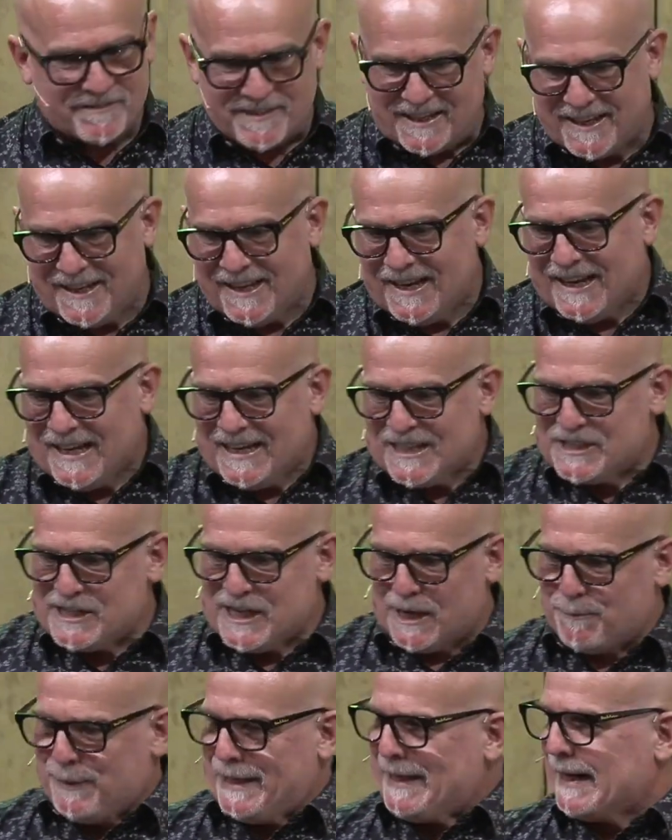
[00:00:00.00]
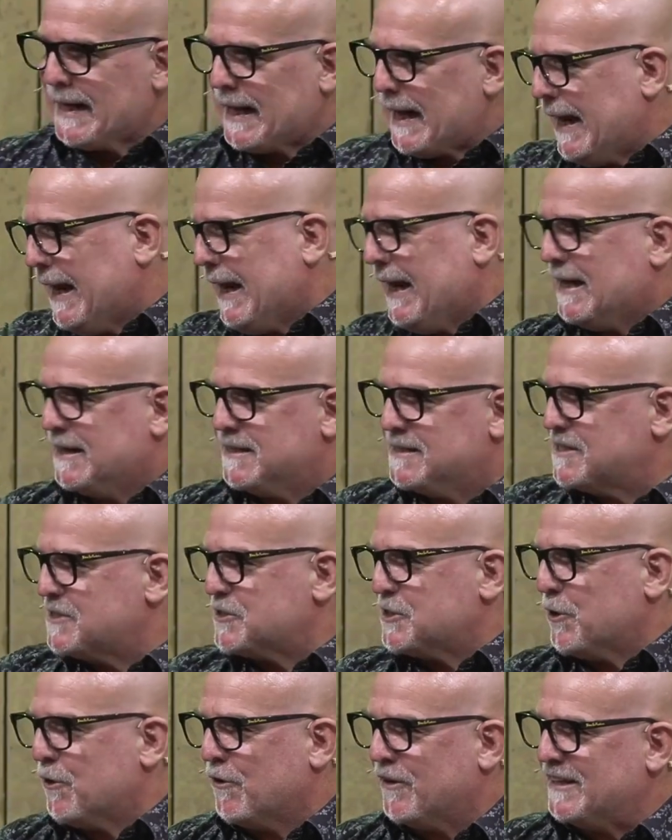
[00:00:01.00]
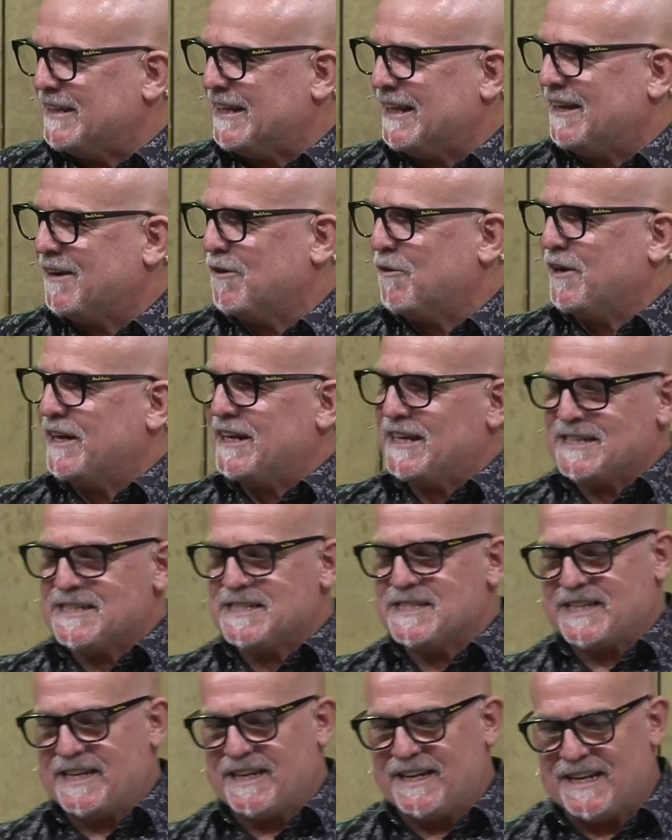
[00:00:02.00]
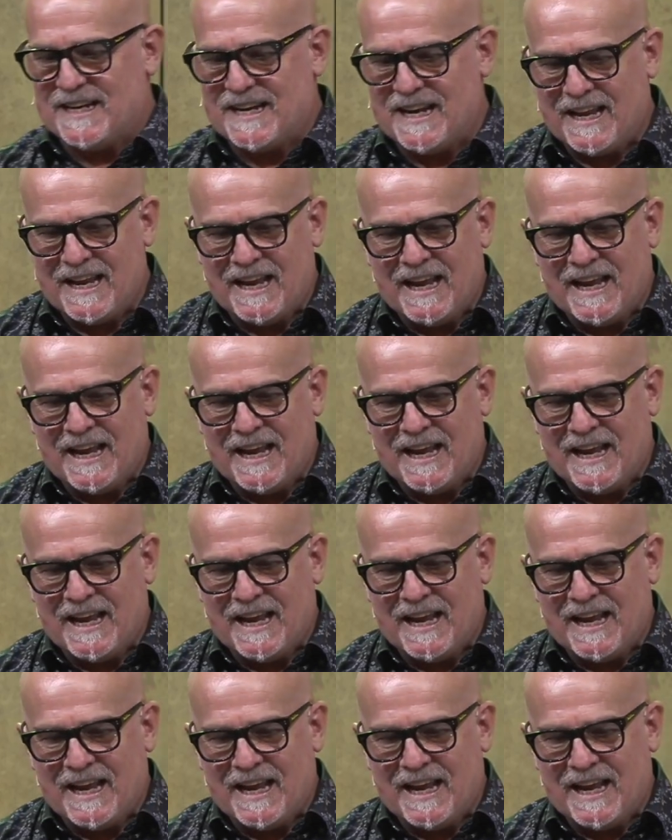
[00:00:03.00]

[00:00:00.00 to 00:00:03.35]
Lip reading: the chubby little hands stirring the ingredients in.